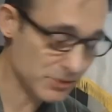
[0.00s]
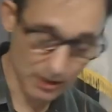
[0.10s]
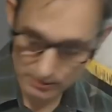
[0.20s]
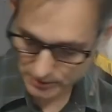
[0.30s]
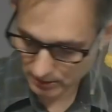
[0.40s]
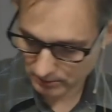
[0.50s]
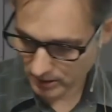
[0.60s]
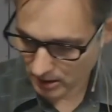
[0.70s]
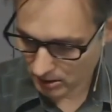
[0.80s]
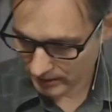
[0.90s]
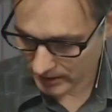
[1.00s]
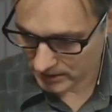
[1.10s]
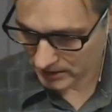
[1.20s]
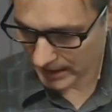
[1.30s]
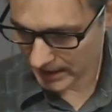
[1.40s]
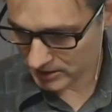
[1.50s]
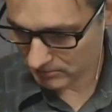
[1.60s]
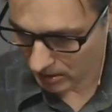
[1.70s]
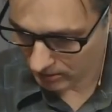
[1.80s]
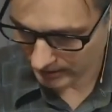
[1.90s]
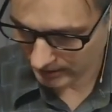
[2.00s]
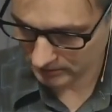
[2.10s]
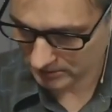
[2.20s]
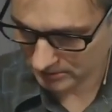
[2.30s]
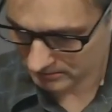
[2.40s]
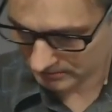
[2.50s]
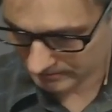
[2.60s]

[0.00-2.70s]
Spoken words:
also known as the Hasmoneans.